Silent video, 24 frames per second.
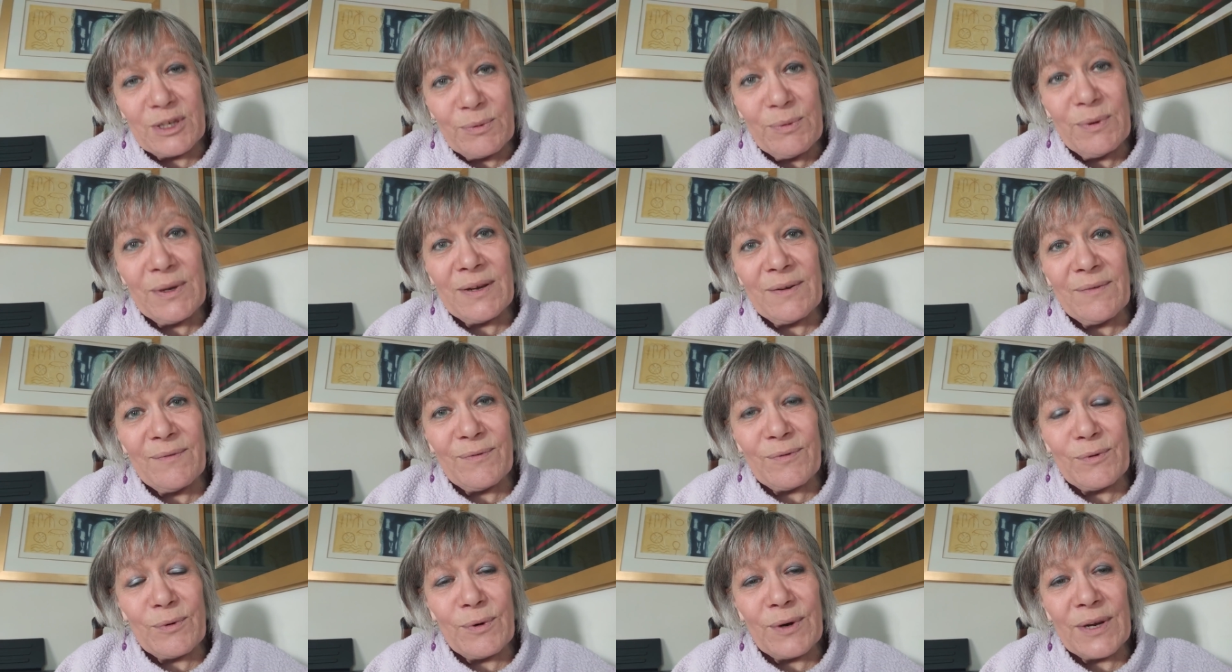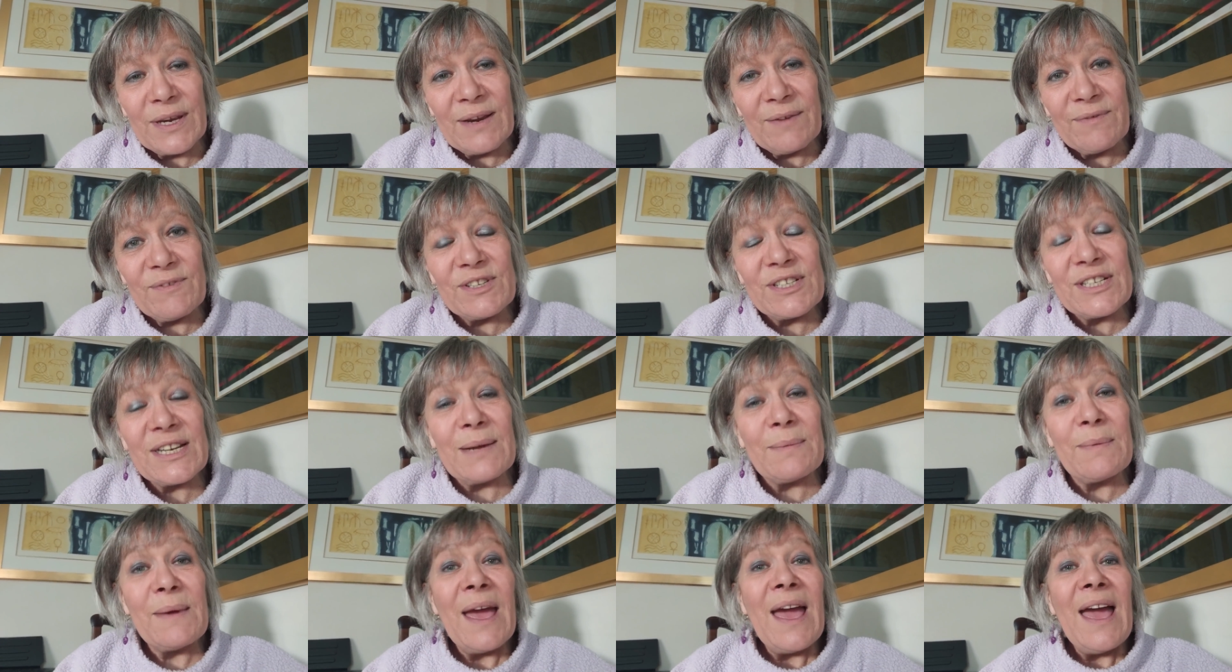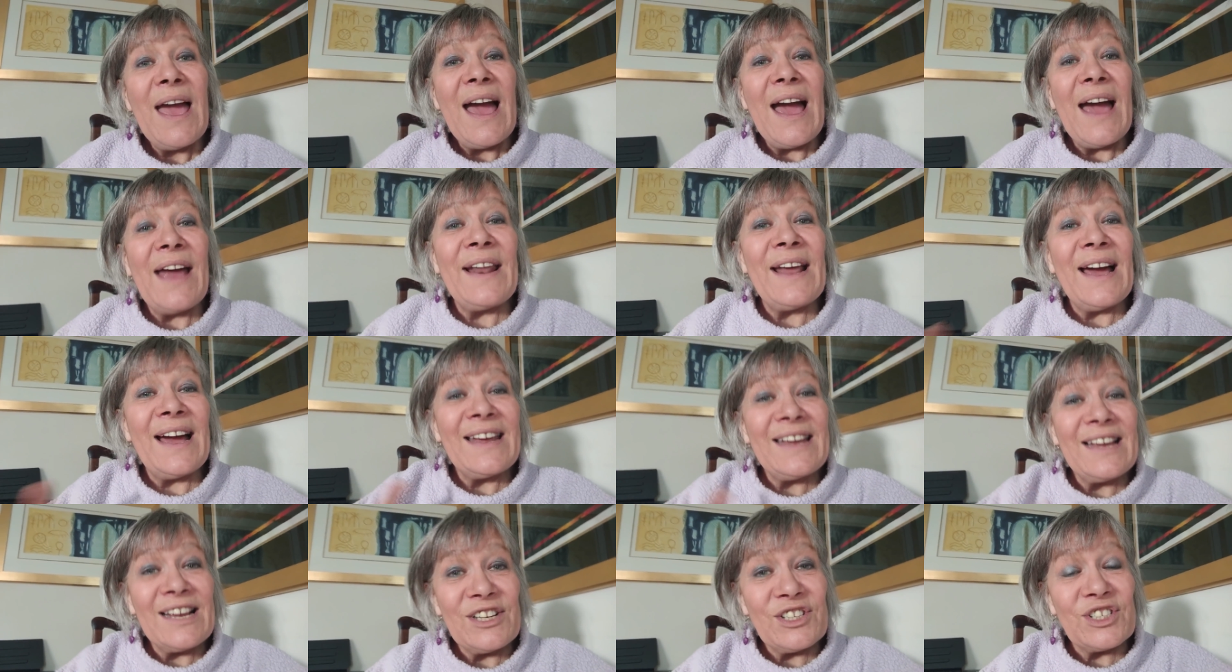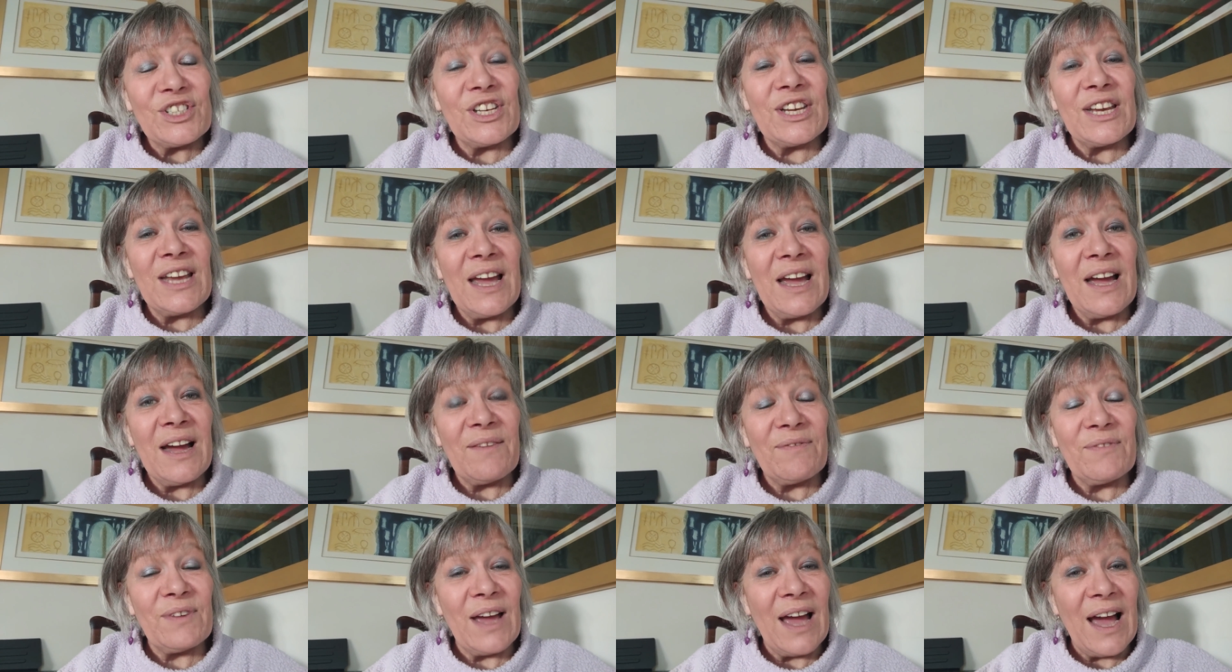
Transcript: toing and froing every time. And I actually have